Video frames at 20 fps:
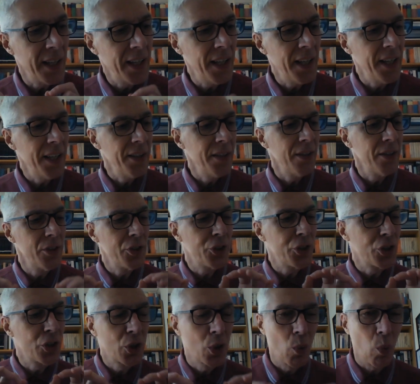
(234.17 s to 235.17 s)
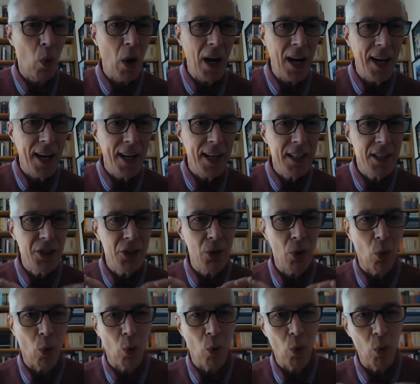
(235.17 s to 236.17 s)
in
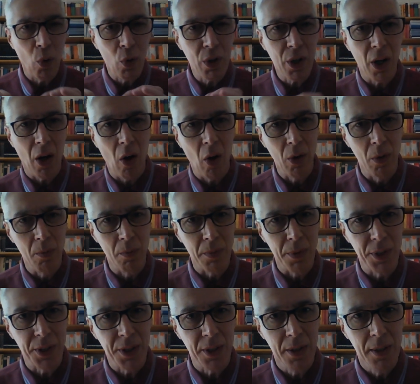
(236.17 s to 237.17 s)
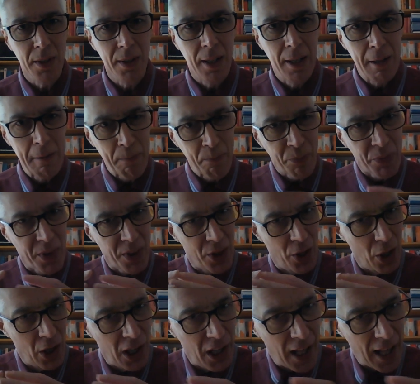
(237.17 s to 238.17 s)
squares or columns.
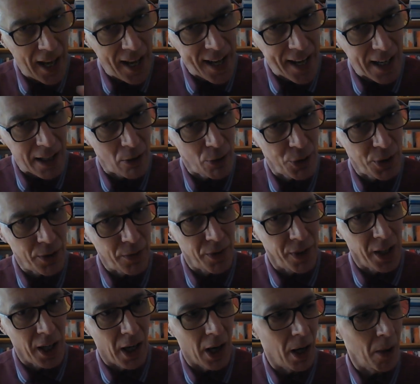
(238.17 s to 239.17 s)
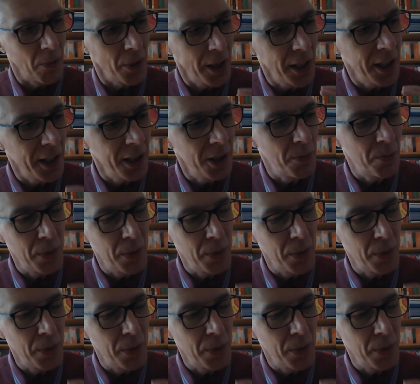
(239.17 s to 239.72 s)
The layout of the army is